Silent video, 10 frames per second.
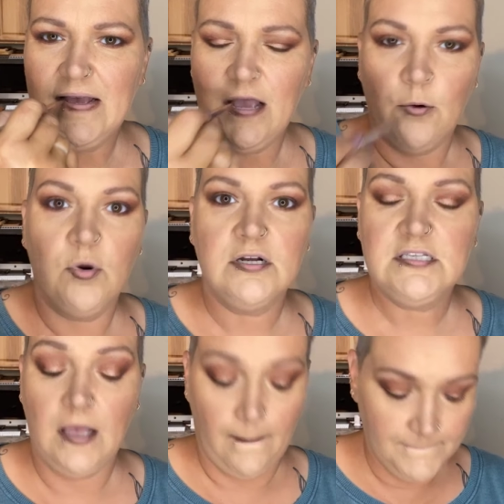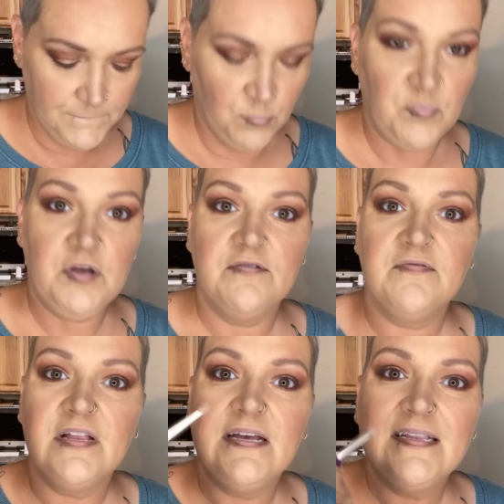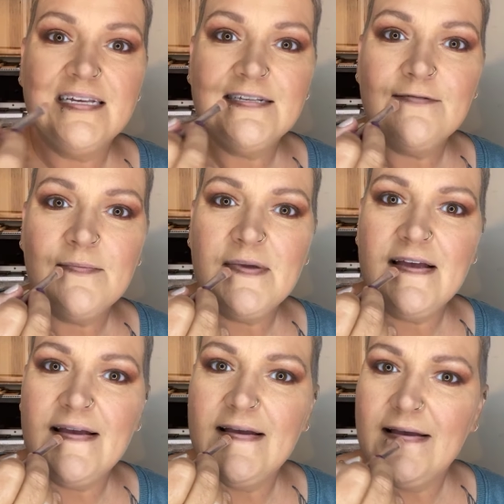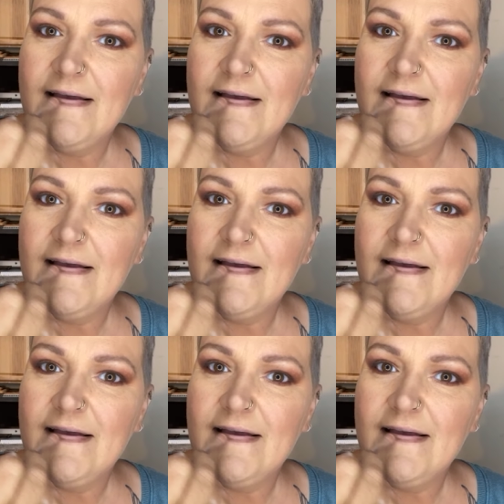it works beautifully, at least for me.